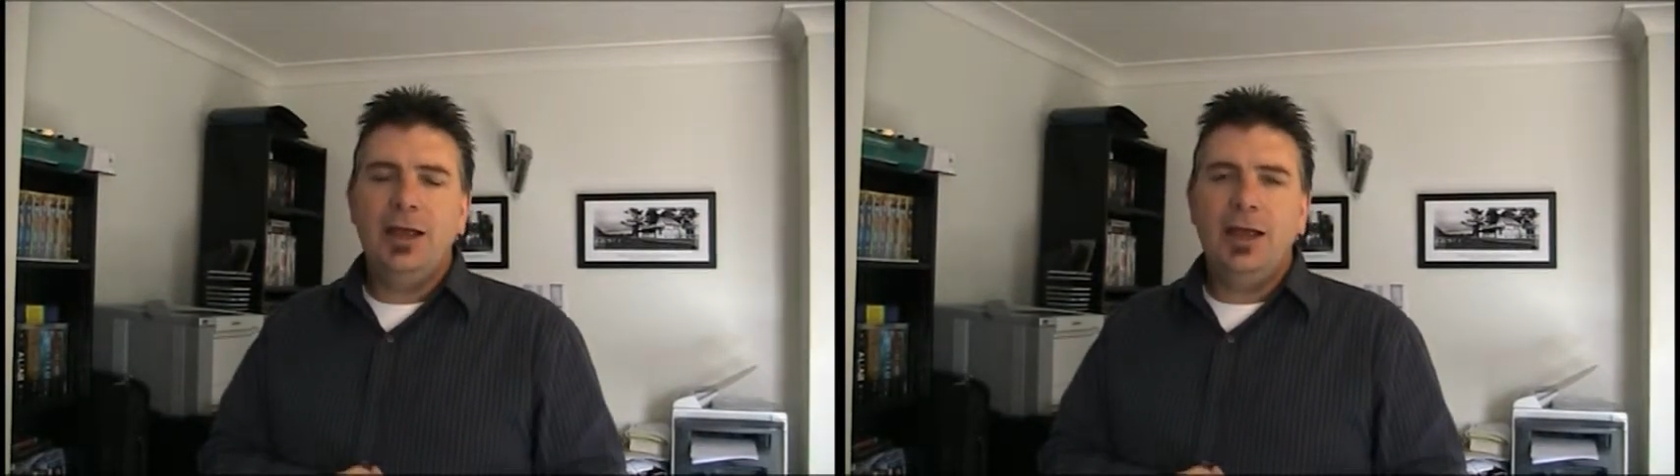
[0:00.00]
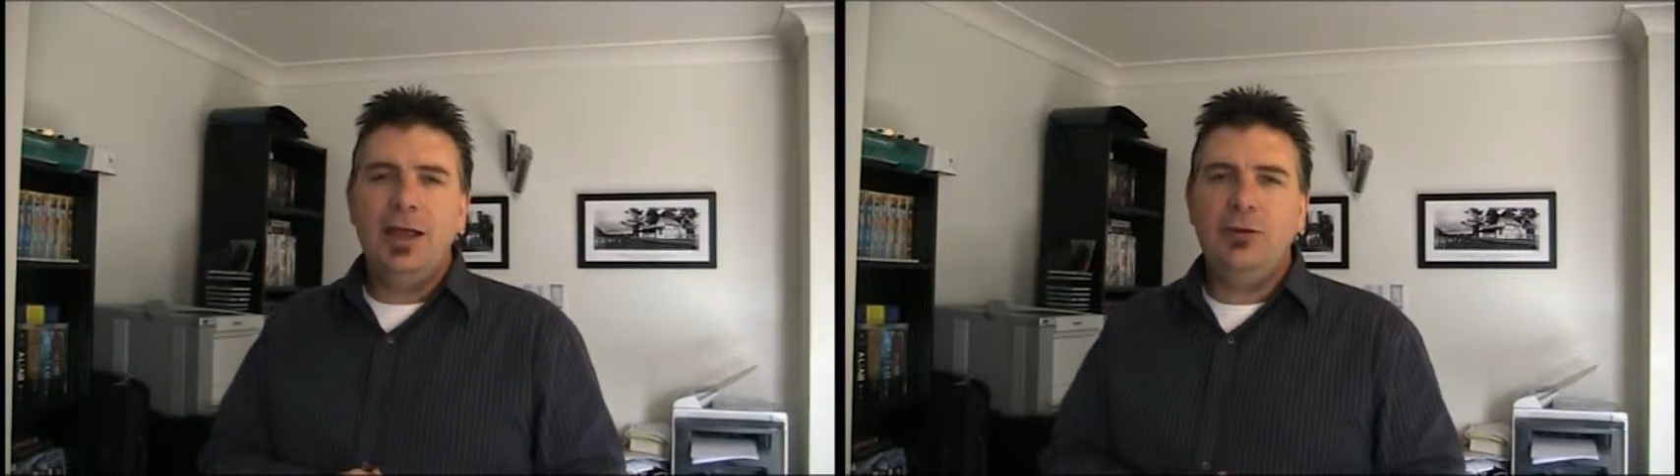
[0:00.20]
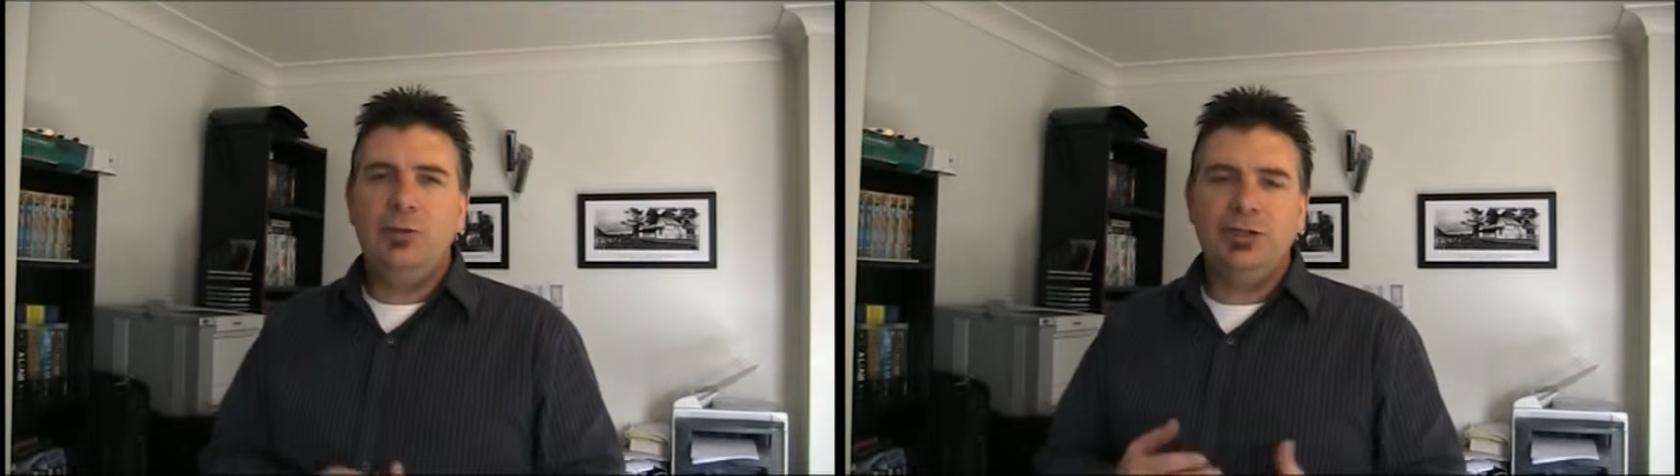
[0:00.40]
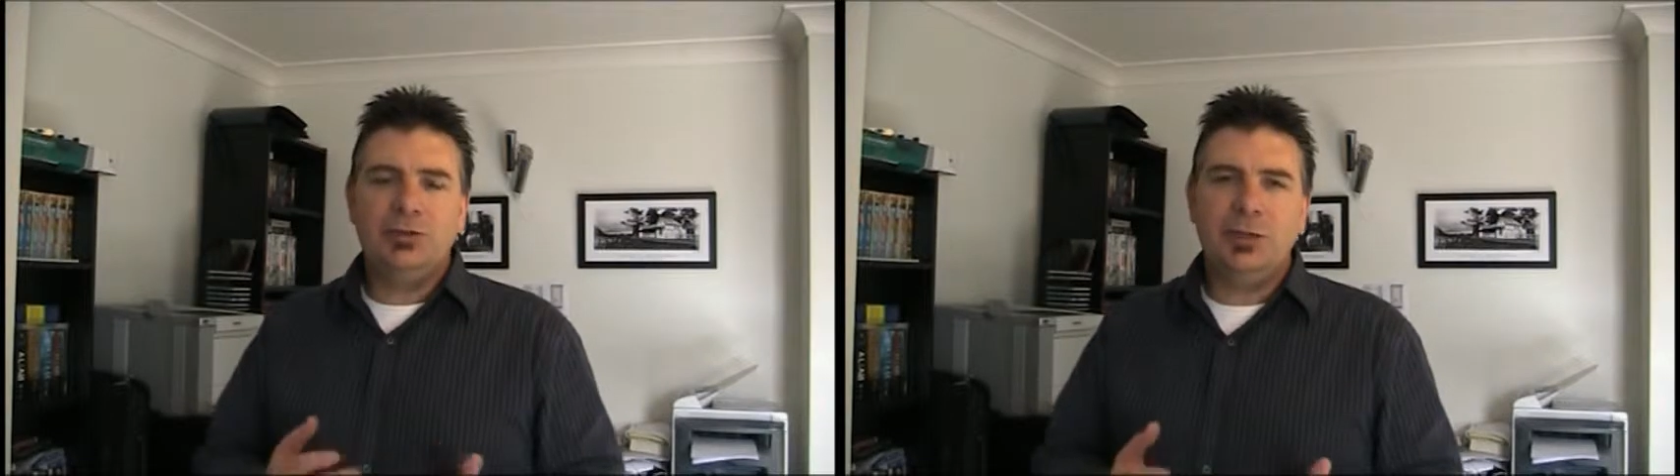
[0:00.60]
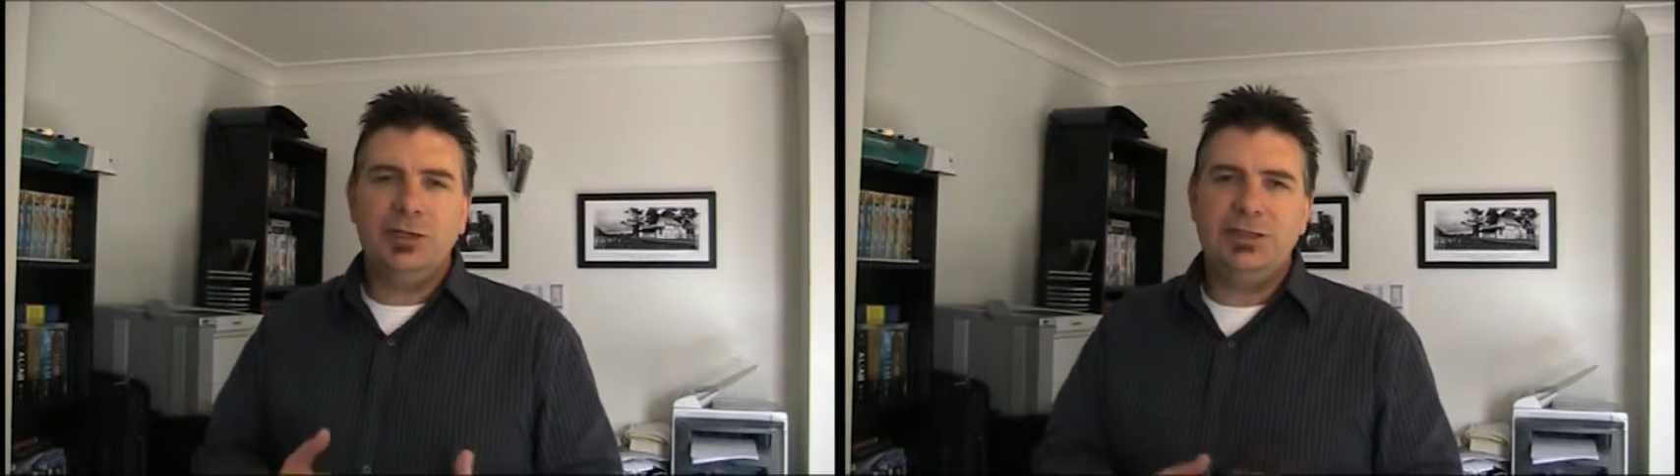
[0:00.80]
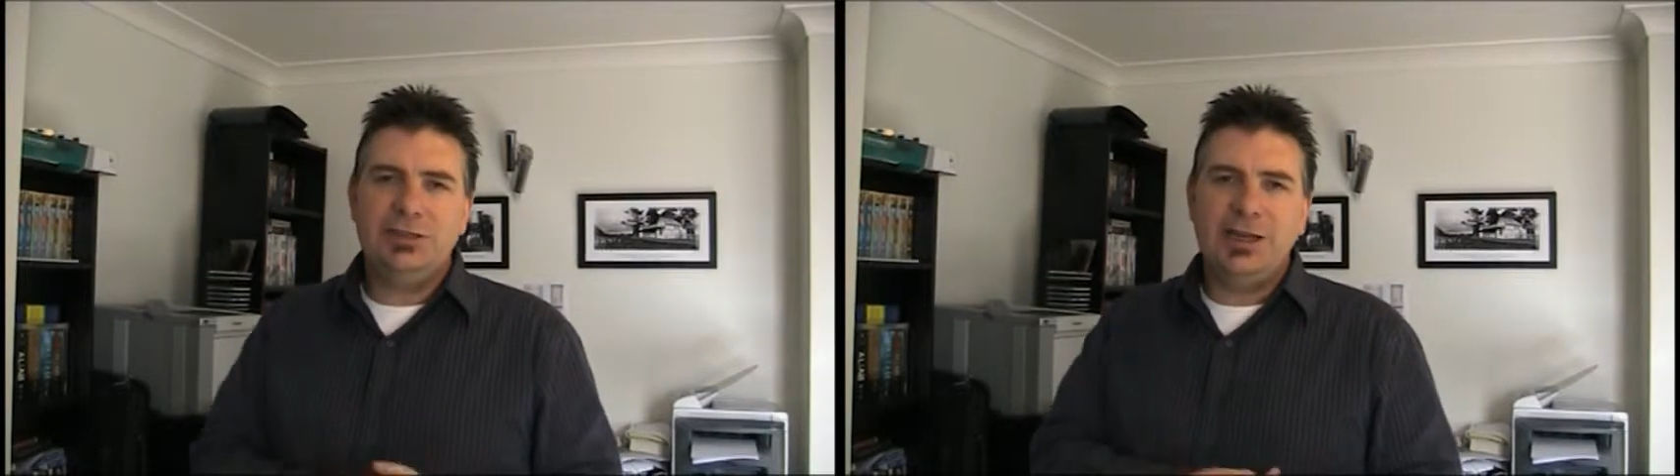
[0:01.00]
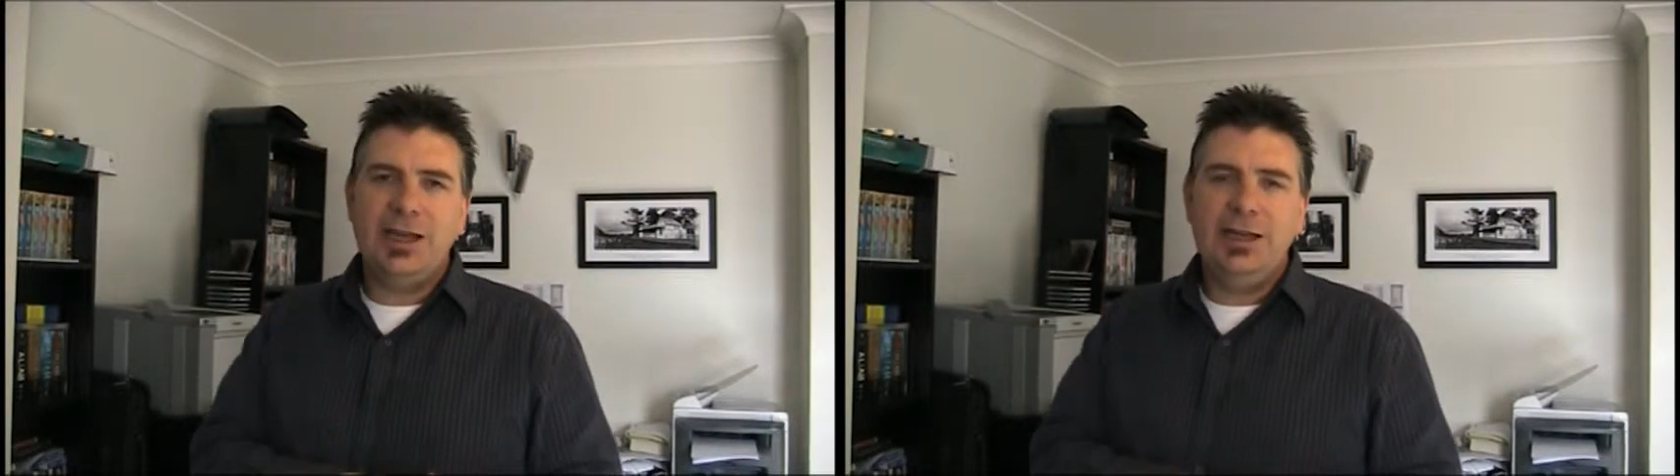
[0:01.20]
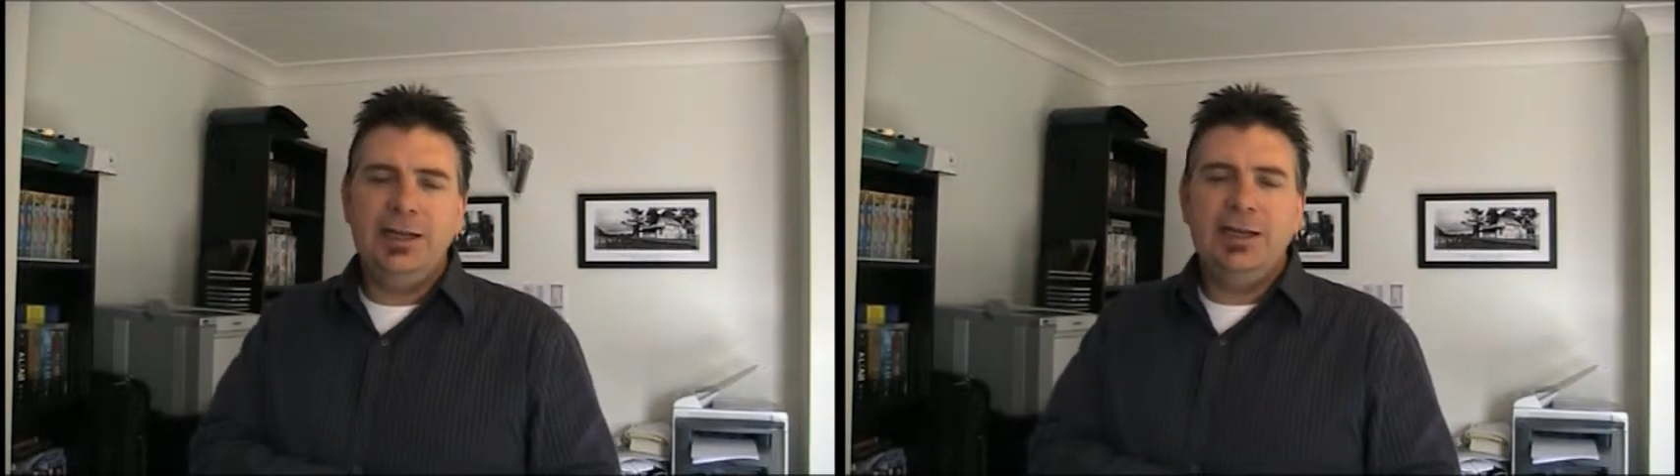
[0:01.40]
And we just wanted to
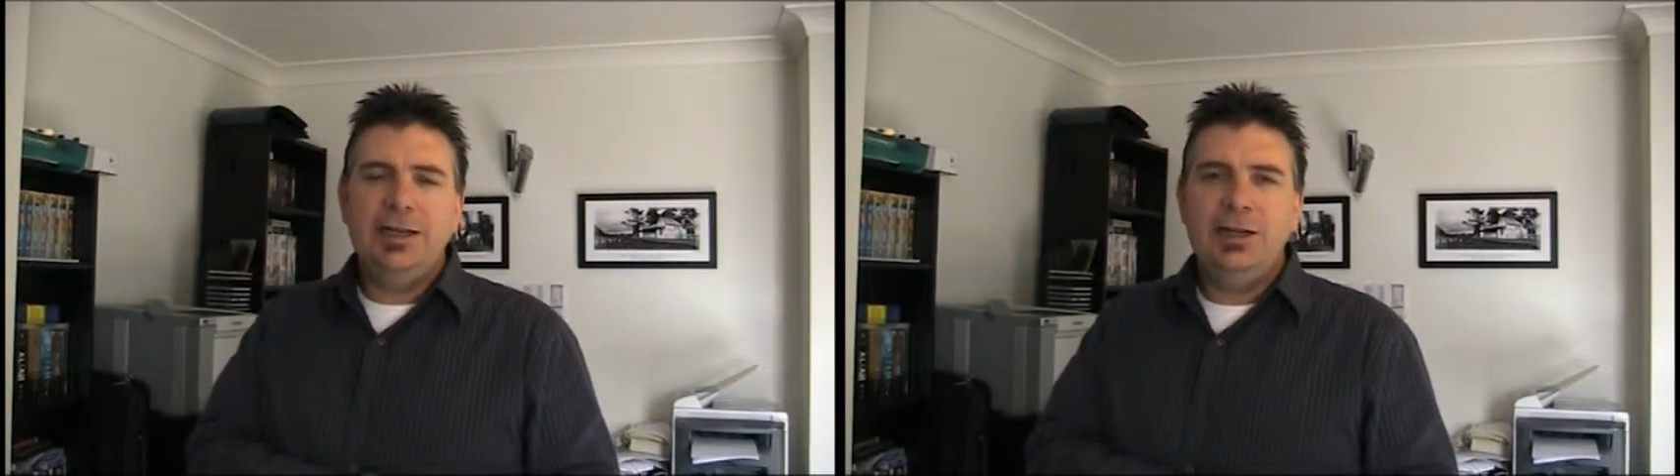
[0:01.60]
say